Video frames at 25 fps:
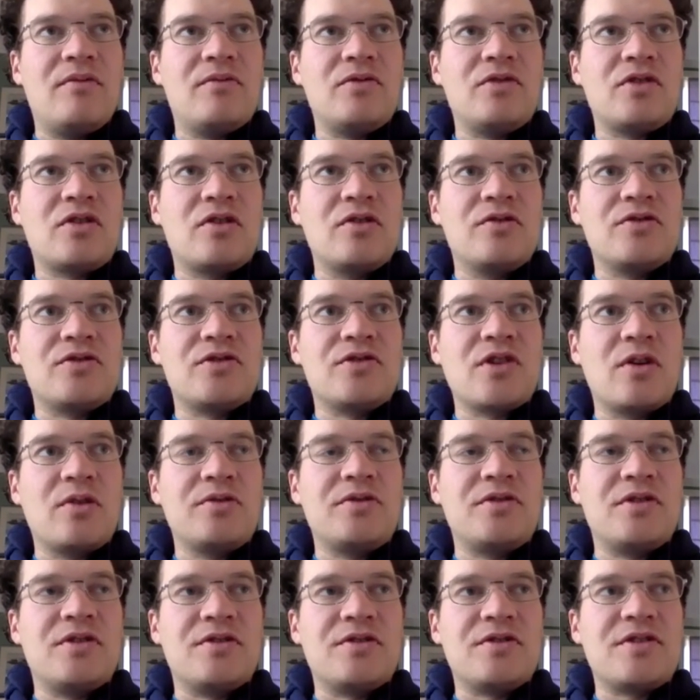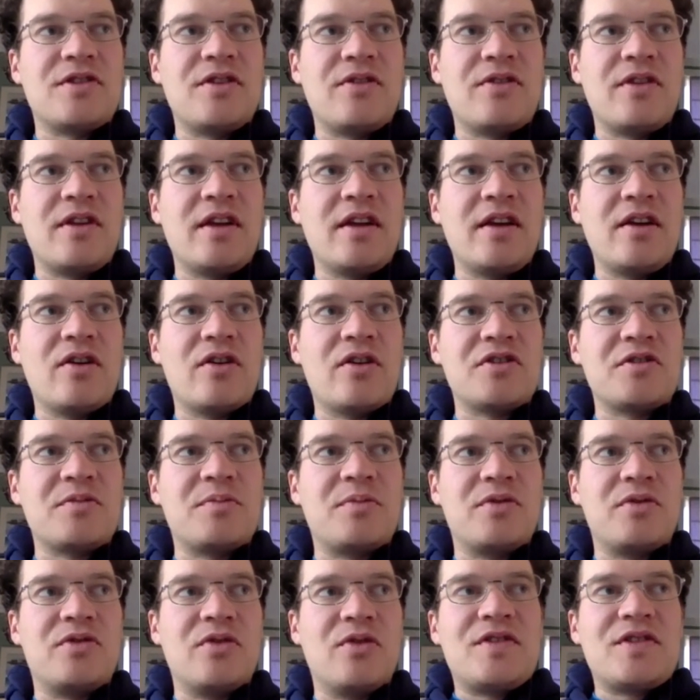consultants in the
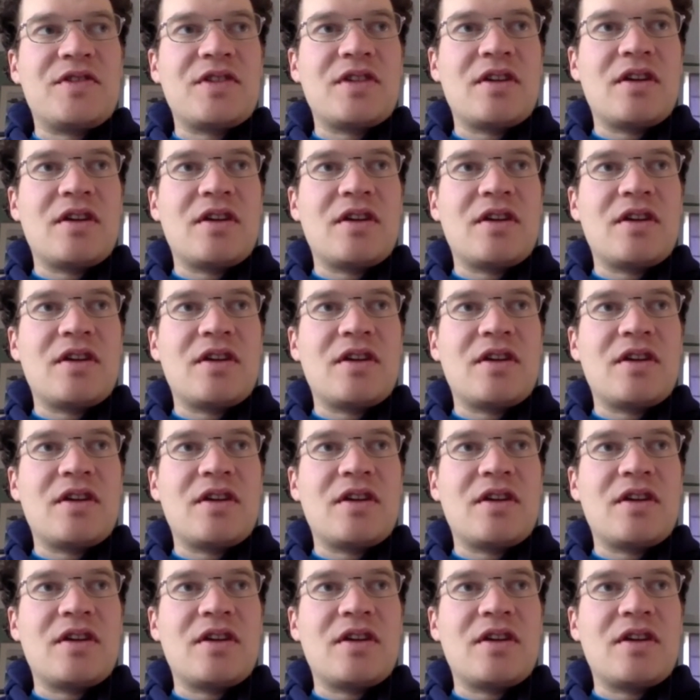hospital.